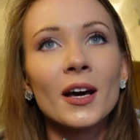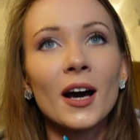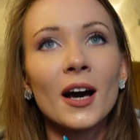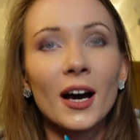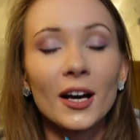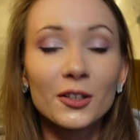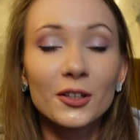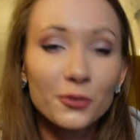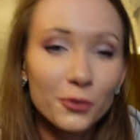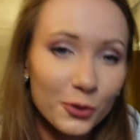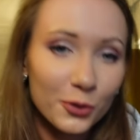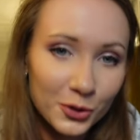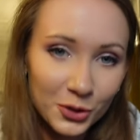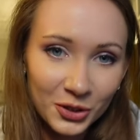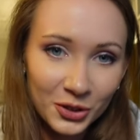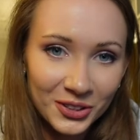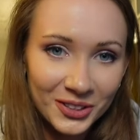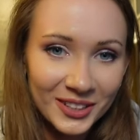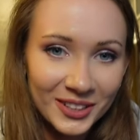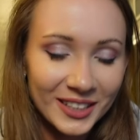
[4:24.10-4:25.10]

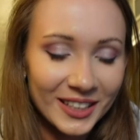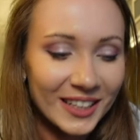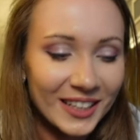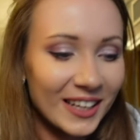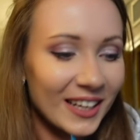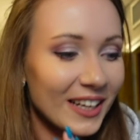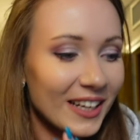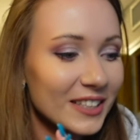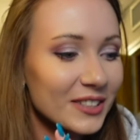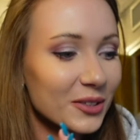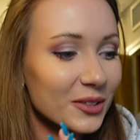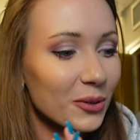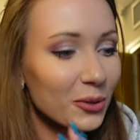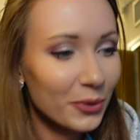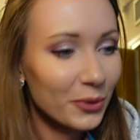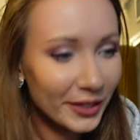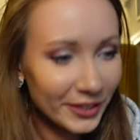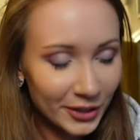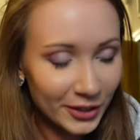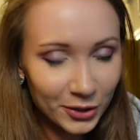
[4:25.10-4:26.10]
Unfortunately, it is
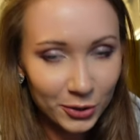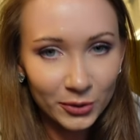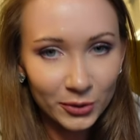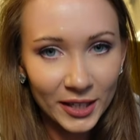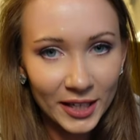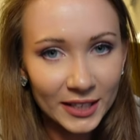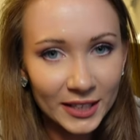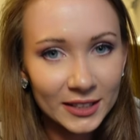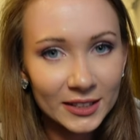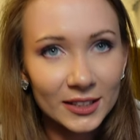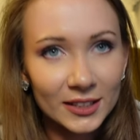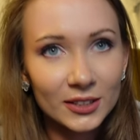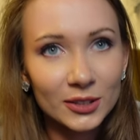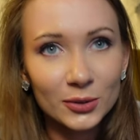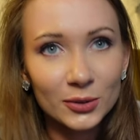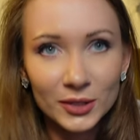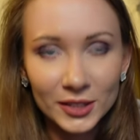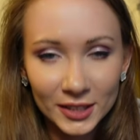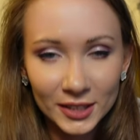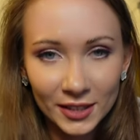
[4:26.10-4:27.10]
already too late
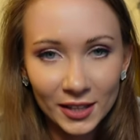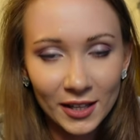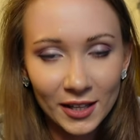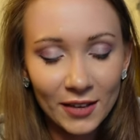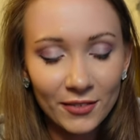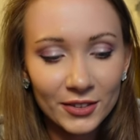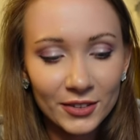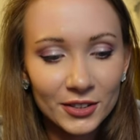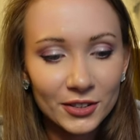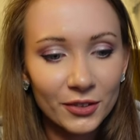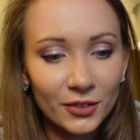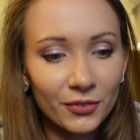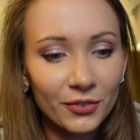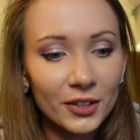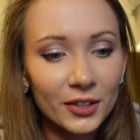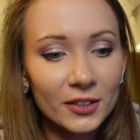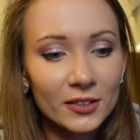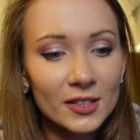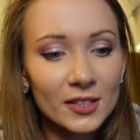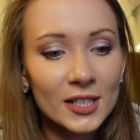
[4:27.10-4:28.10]
to see the lavender
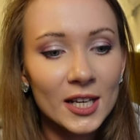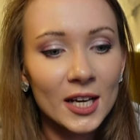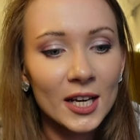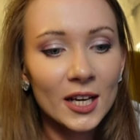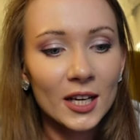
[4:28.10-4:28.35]
fields.